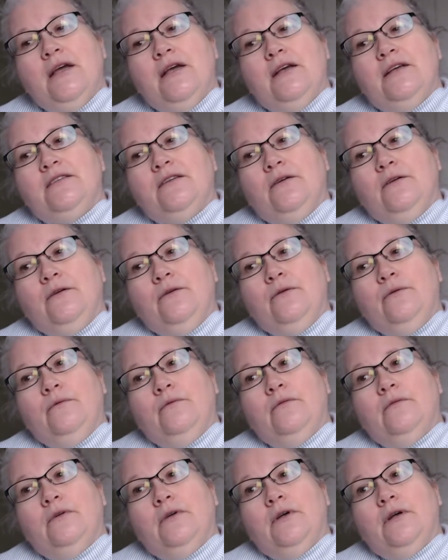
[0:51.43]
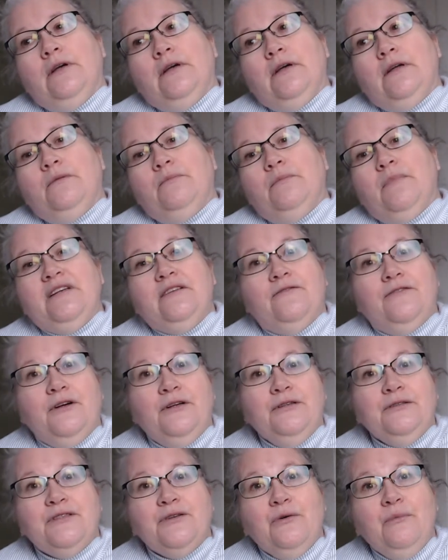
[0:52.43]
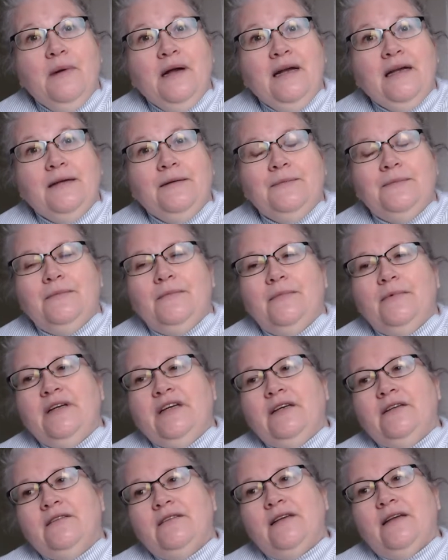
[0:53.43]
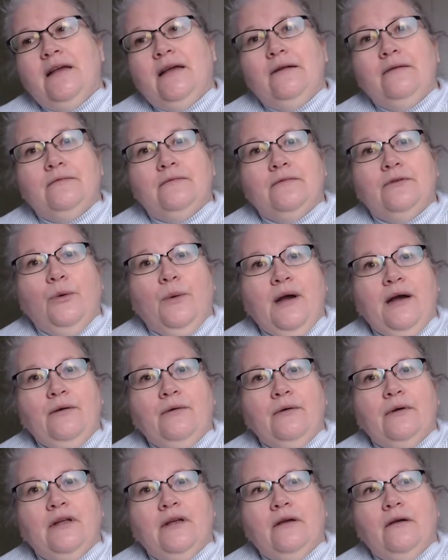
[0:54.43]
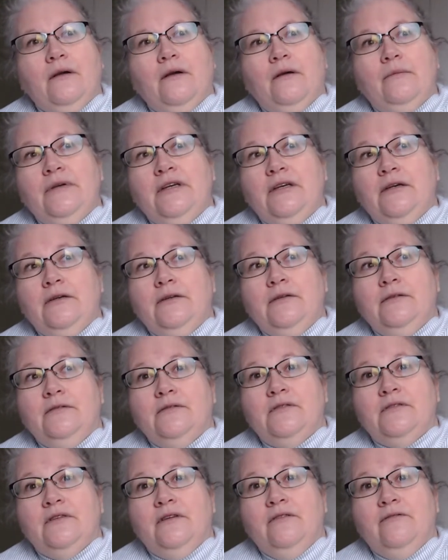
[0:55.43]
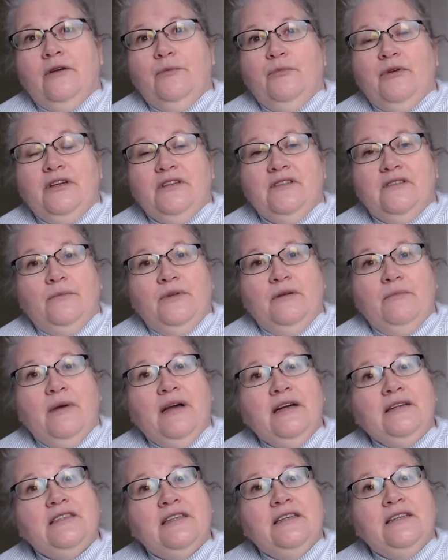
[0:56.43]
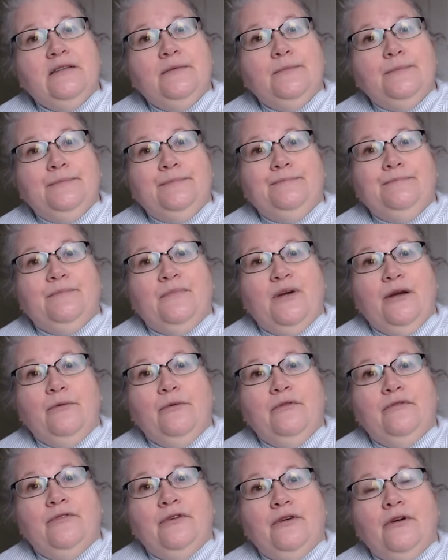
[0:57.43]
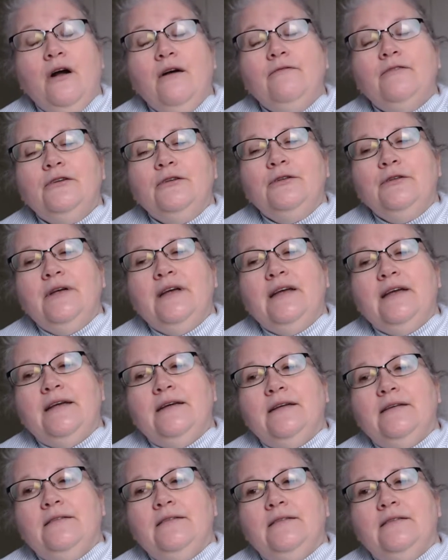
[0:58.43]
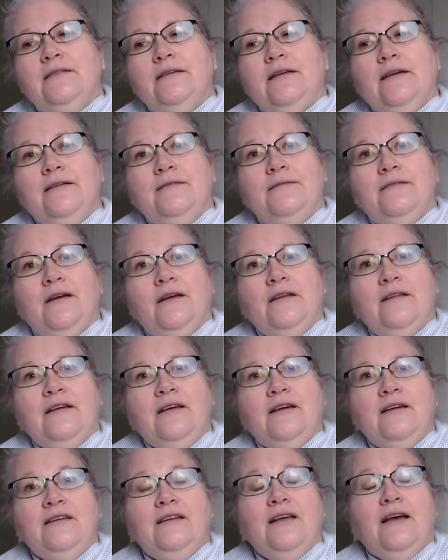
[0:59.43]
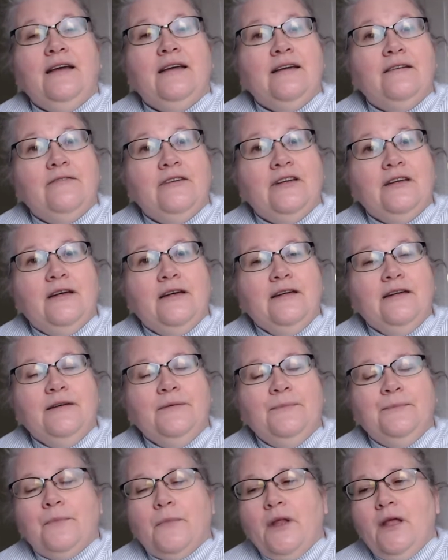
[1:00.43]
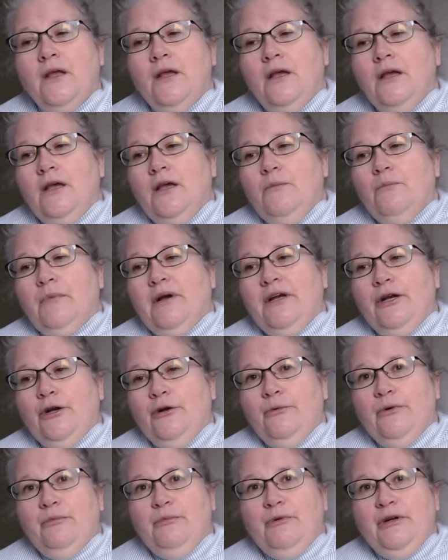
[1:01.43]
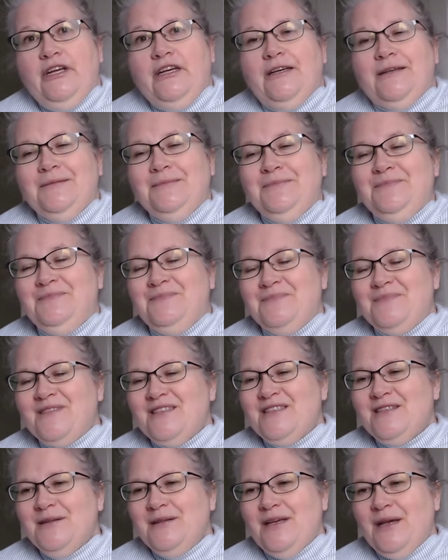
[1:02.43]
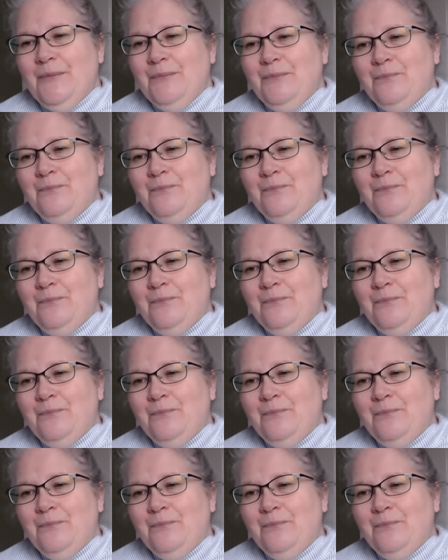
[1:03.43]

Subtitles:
So, by default, so am I, because I can't go out, because if I bring something back to him, I would feel awful, and yeah, I think I'd die if he died. My heart would break. So yeah.